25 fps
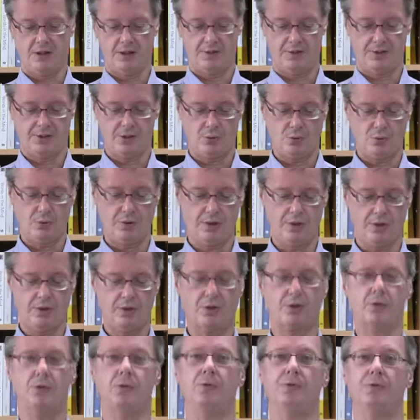So what are your
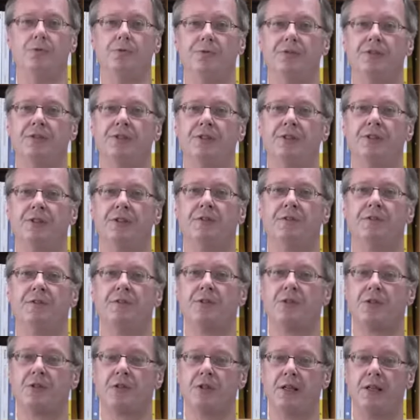goals
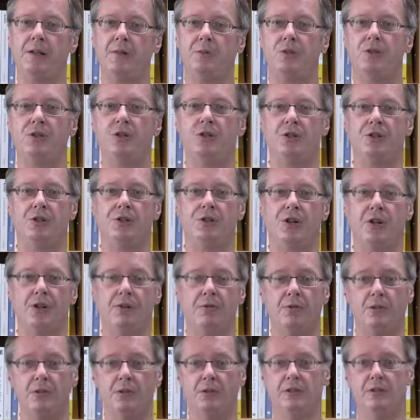for the language in
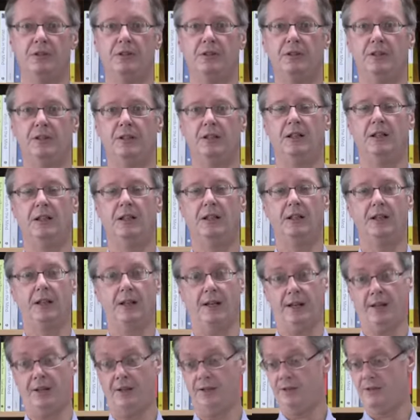general,
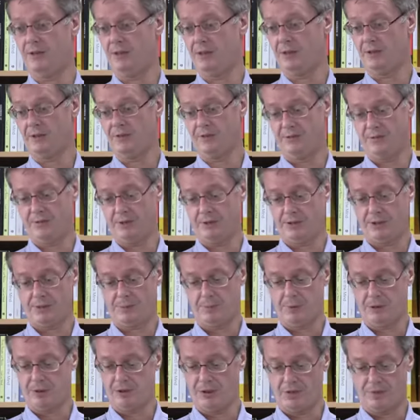and
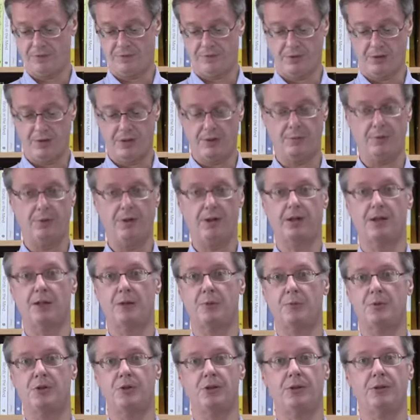specifically when it
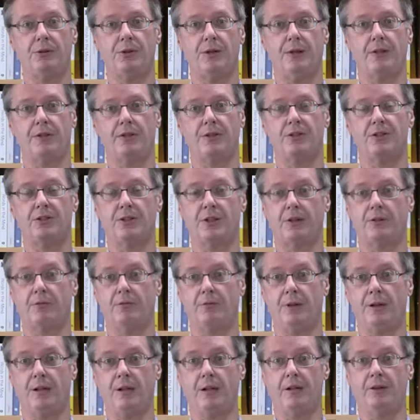comes to areas like
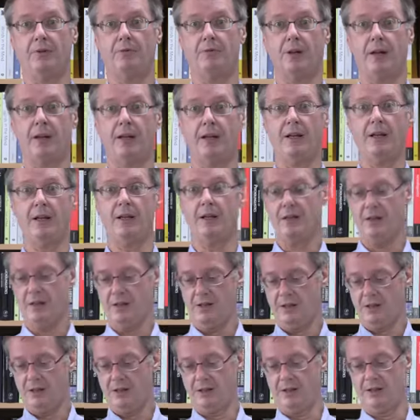reading and writing,
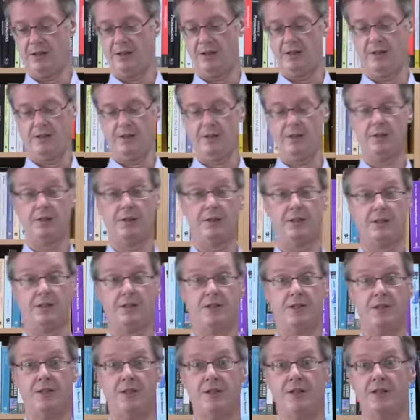
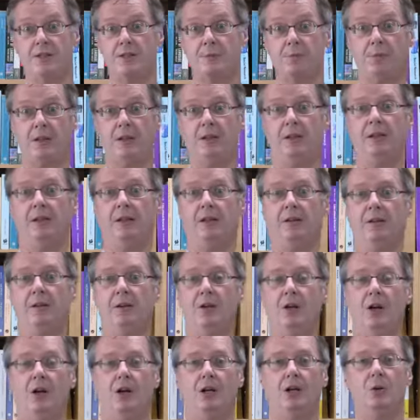listening and speaking?
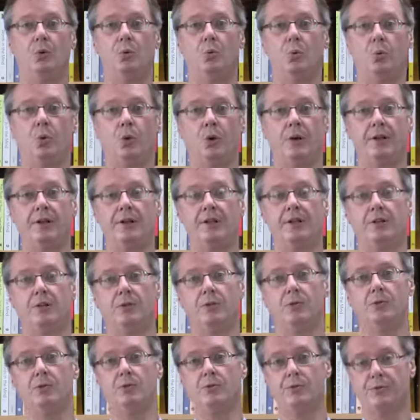What are your
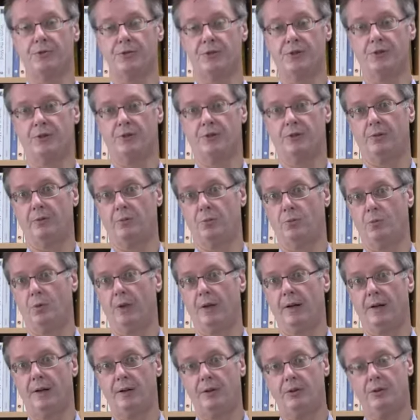goals?
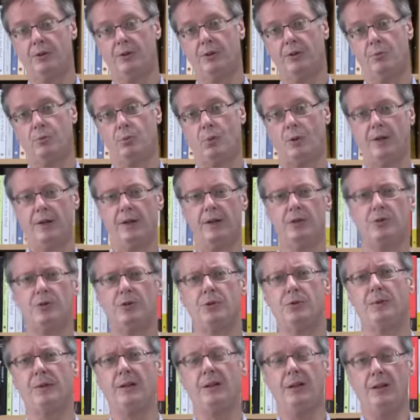Why are you
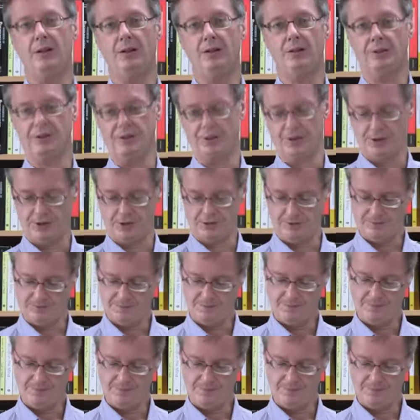doing English?